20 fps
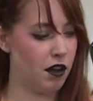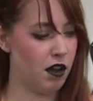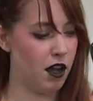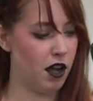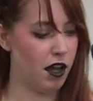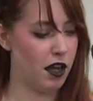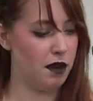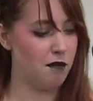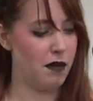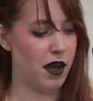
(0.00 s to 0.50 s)

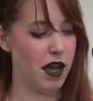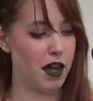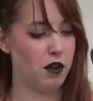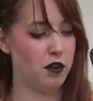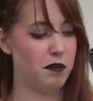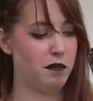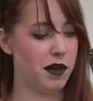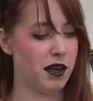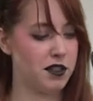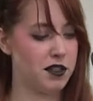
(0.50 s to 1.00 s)
On my
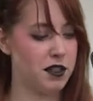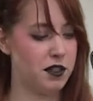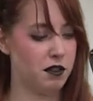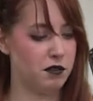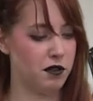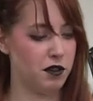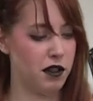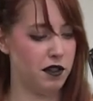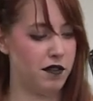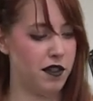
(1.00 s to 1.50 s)
own
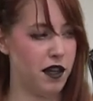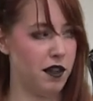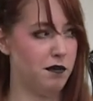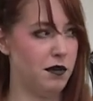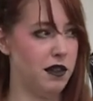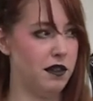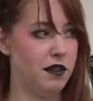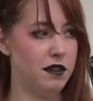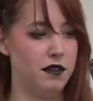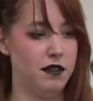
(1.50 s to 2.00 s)
personal rule of
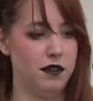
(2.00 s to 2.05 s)
thumb,